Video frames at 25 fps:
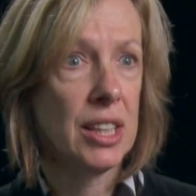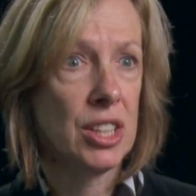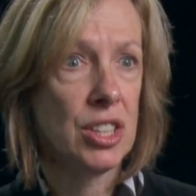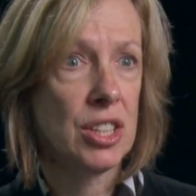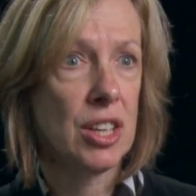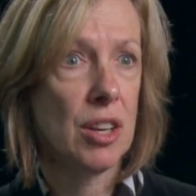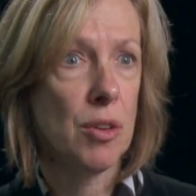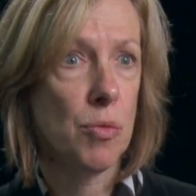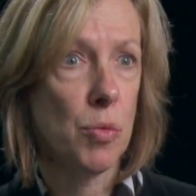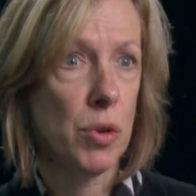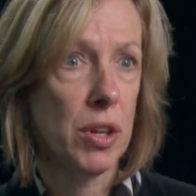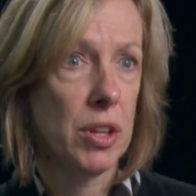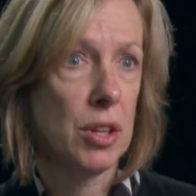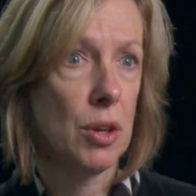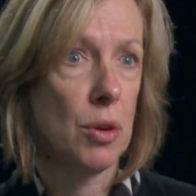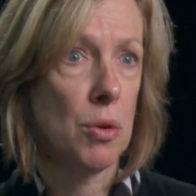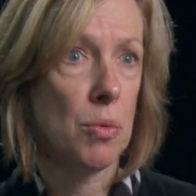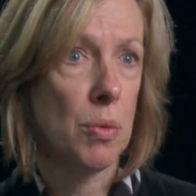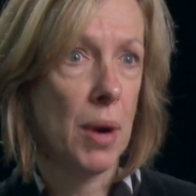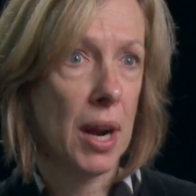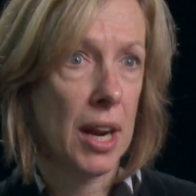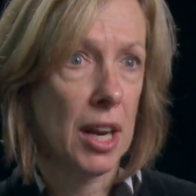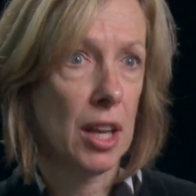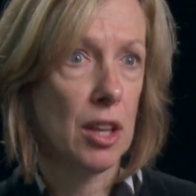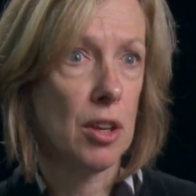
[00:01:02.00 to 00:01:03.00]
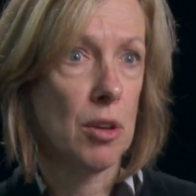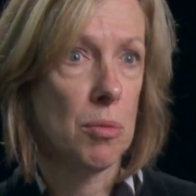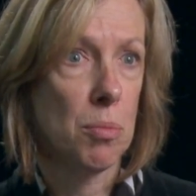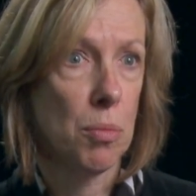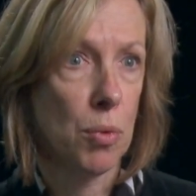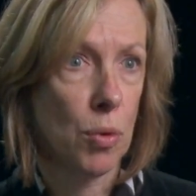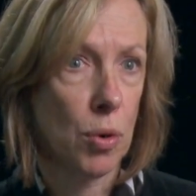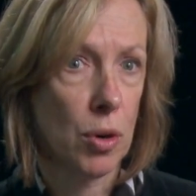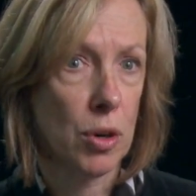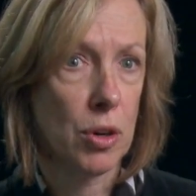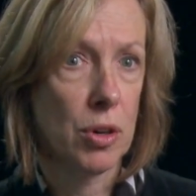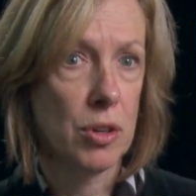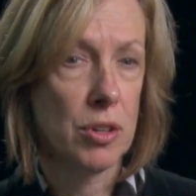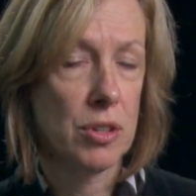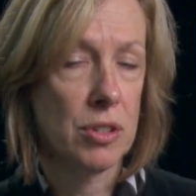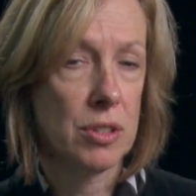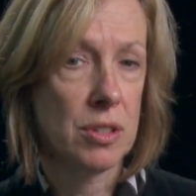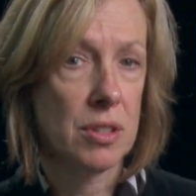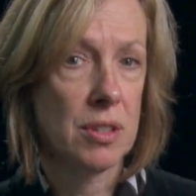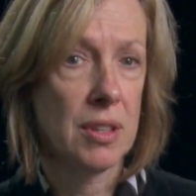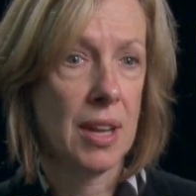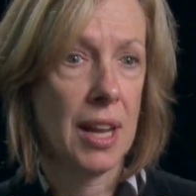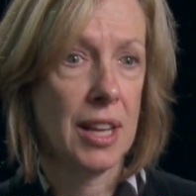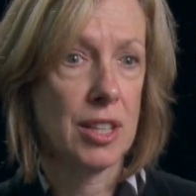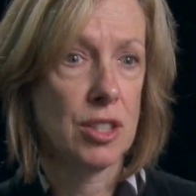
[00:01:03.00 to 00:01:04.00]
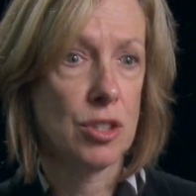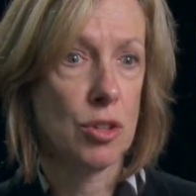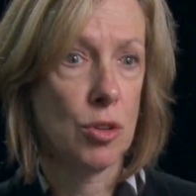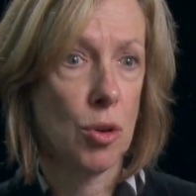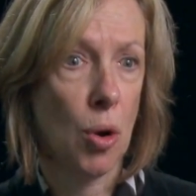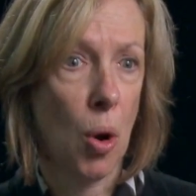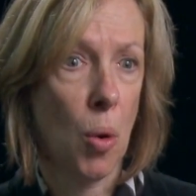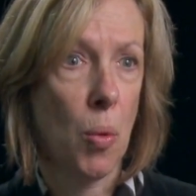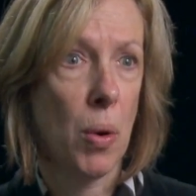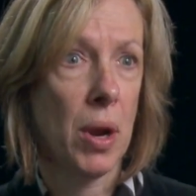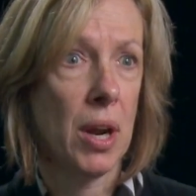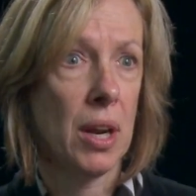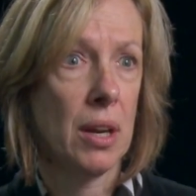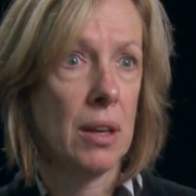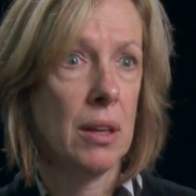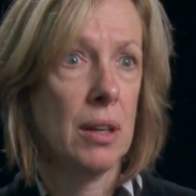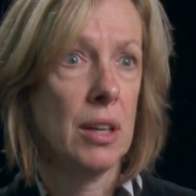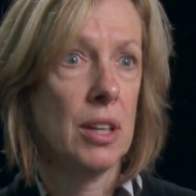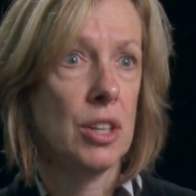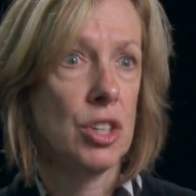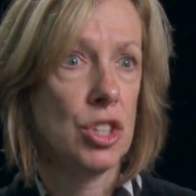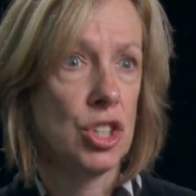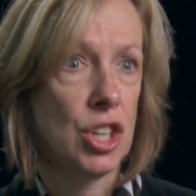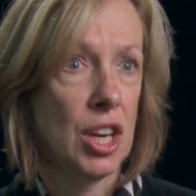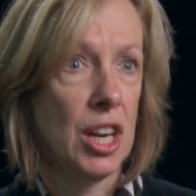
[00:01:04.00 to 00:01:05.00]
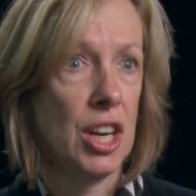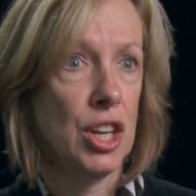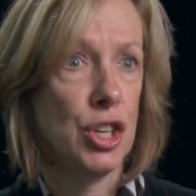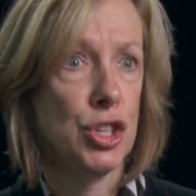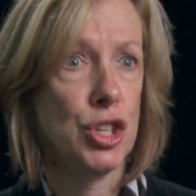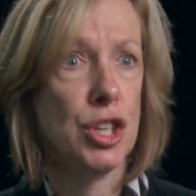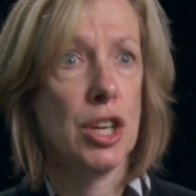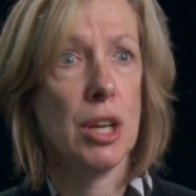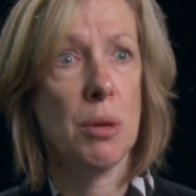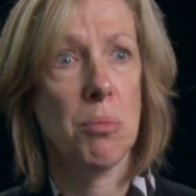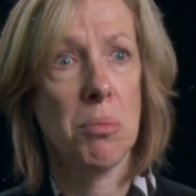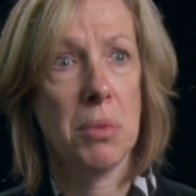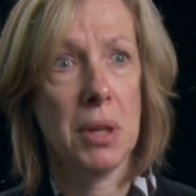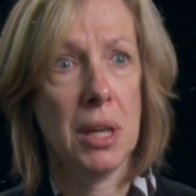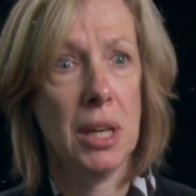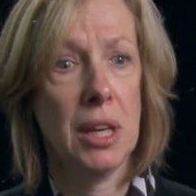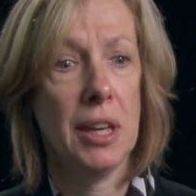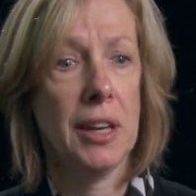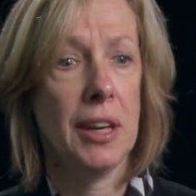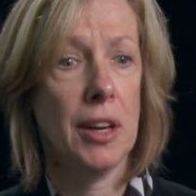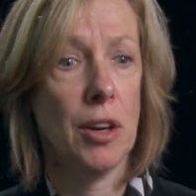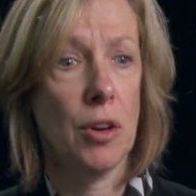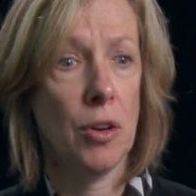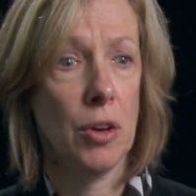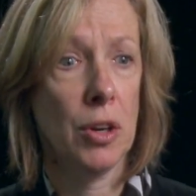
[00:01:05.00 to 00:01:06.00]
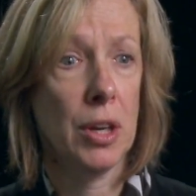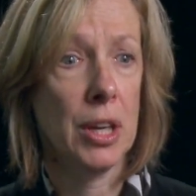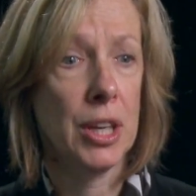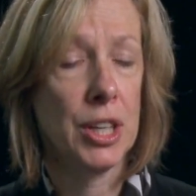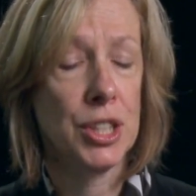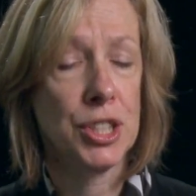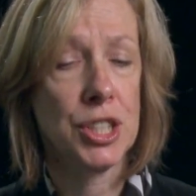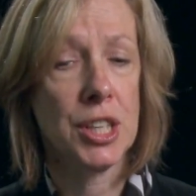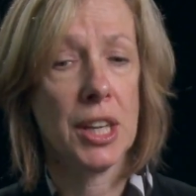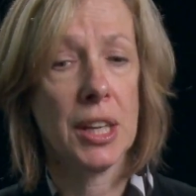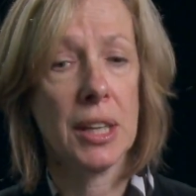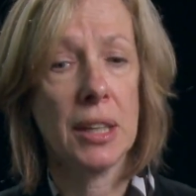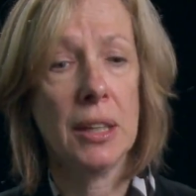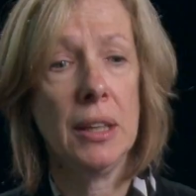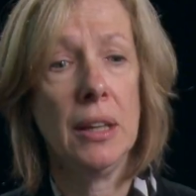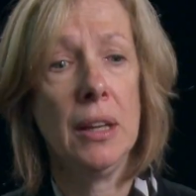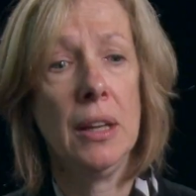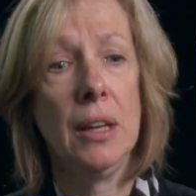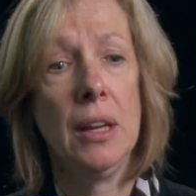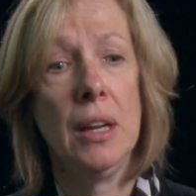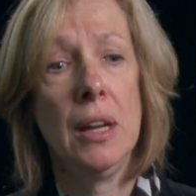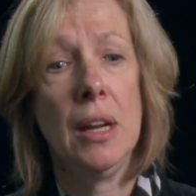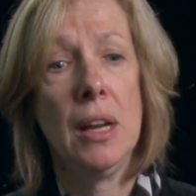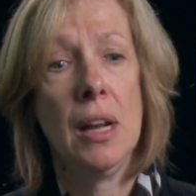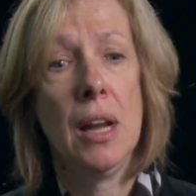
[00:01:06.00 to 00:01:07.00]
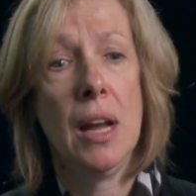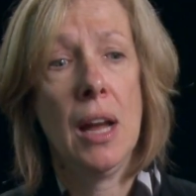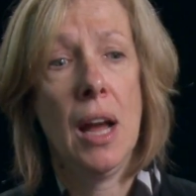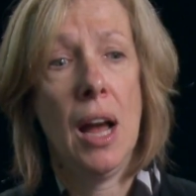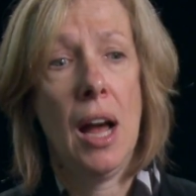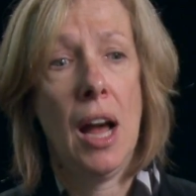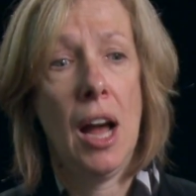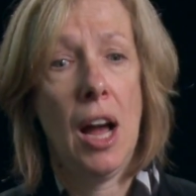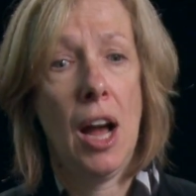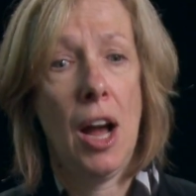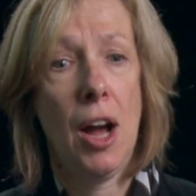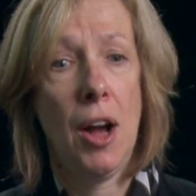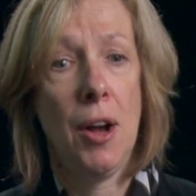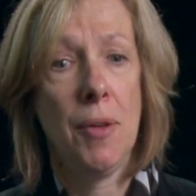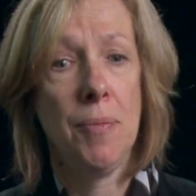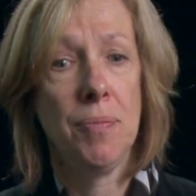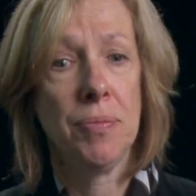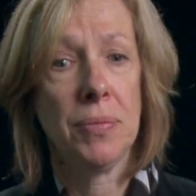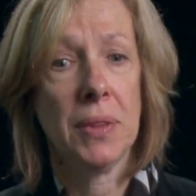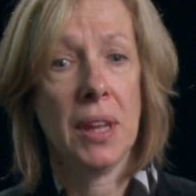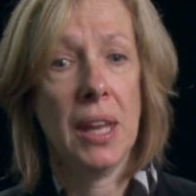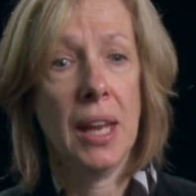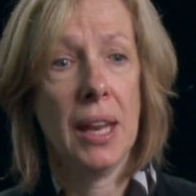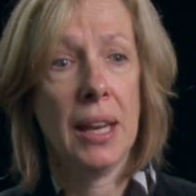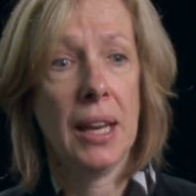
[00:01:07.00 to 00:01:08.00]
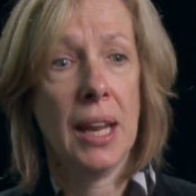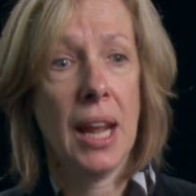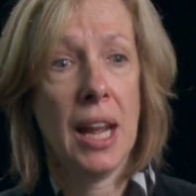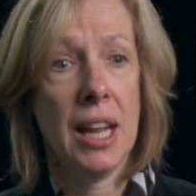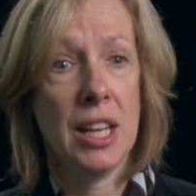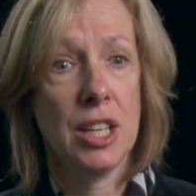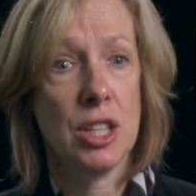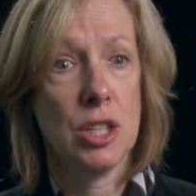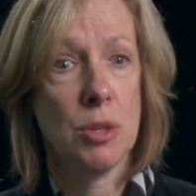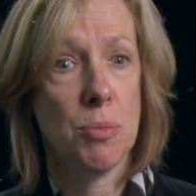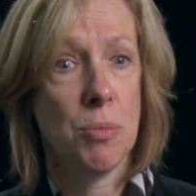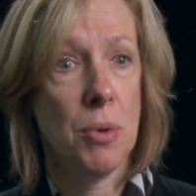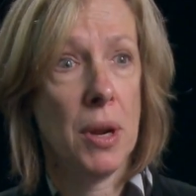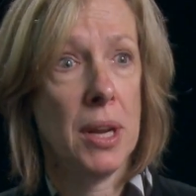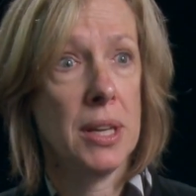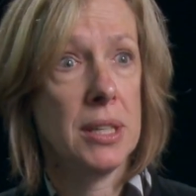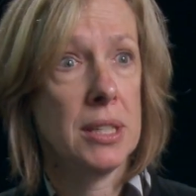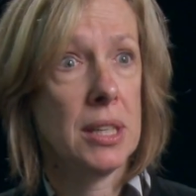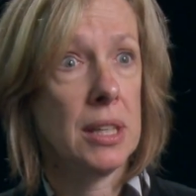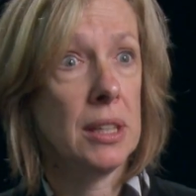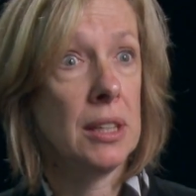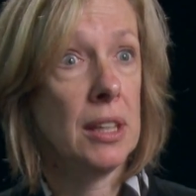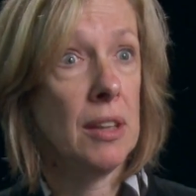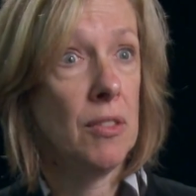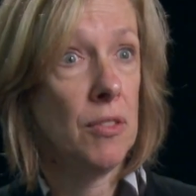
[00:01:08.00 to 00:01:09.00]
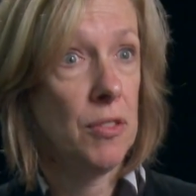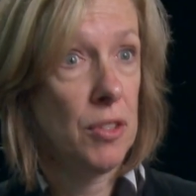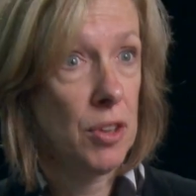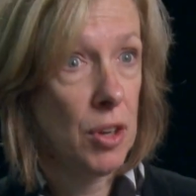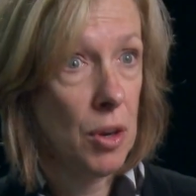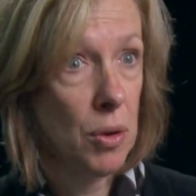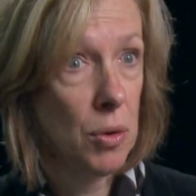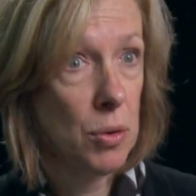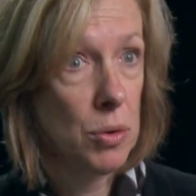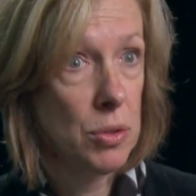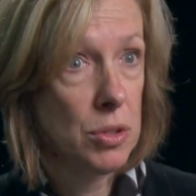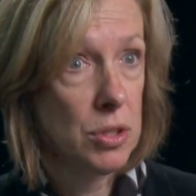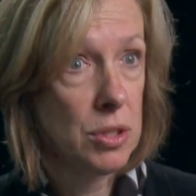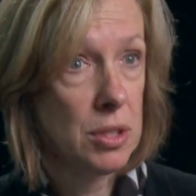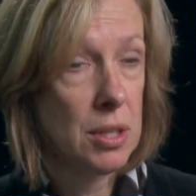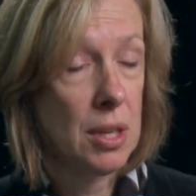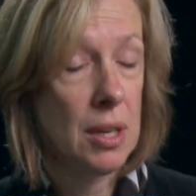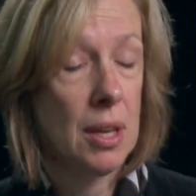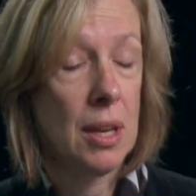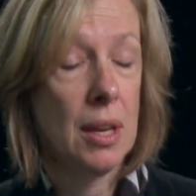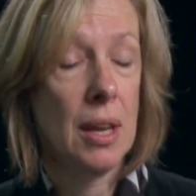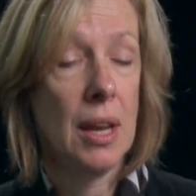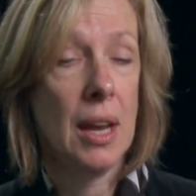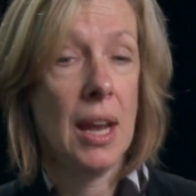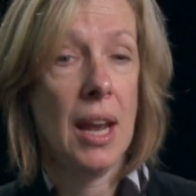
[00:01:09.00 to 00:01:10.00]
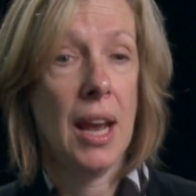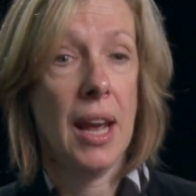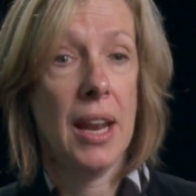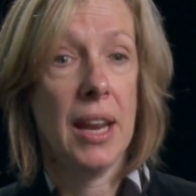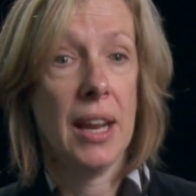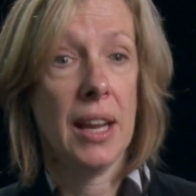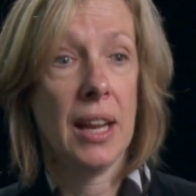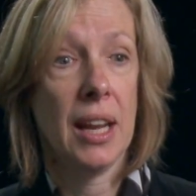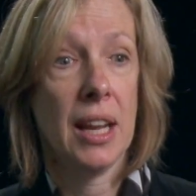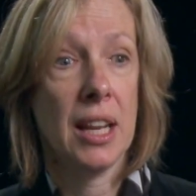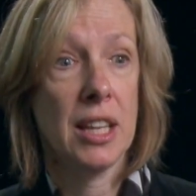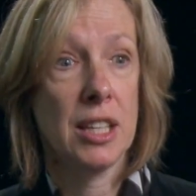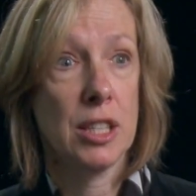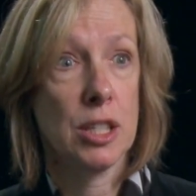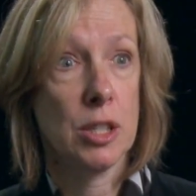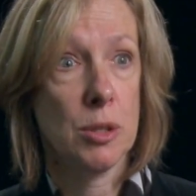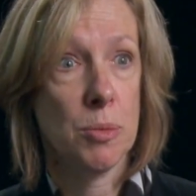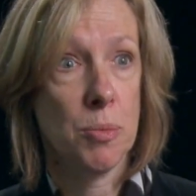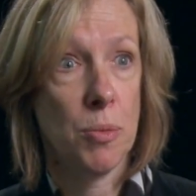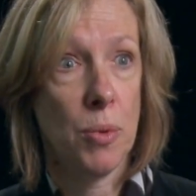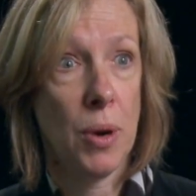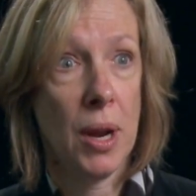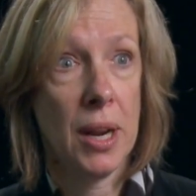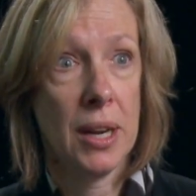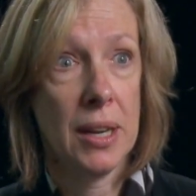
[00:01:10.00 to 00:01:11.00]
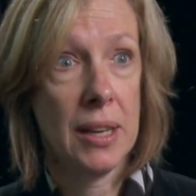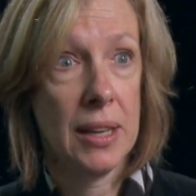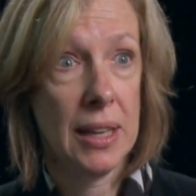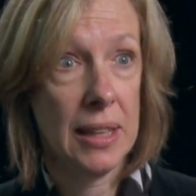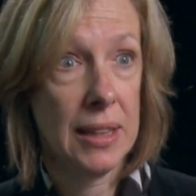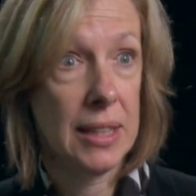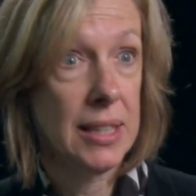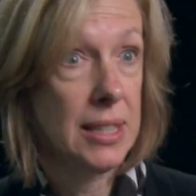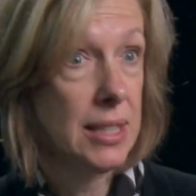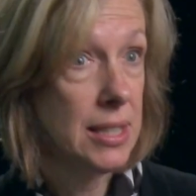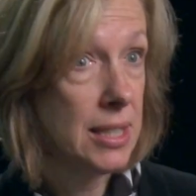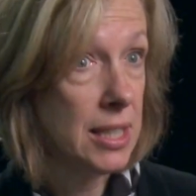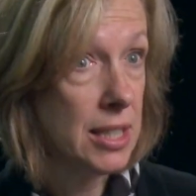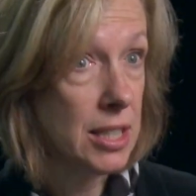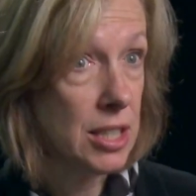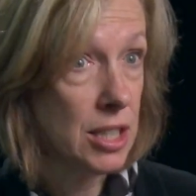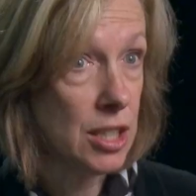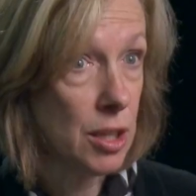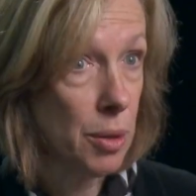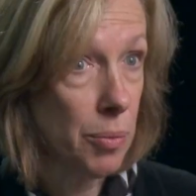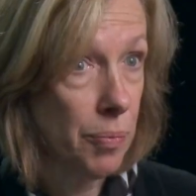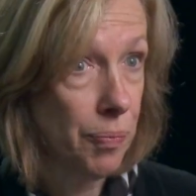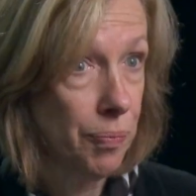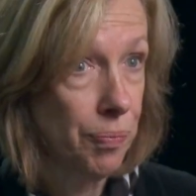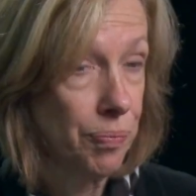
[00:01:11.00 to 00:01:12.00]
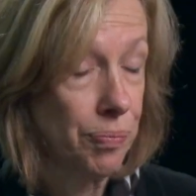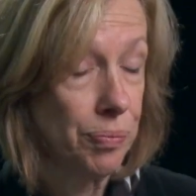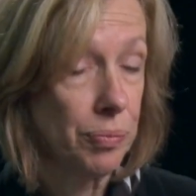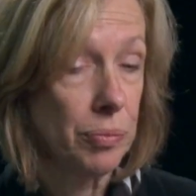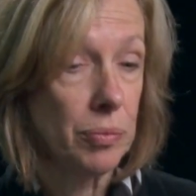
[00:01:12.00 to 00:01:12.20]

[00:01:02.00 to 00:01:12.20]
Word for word: lesion with irregular borders that's growing, changing, bleeding, or itching. It can spread to lymph nodes, and it can spread in the system.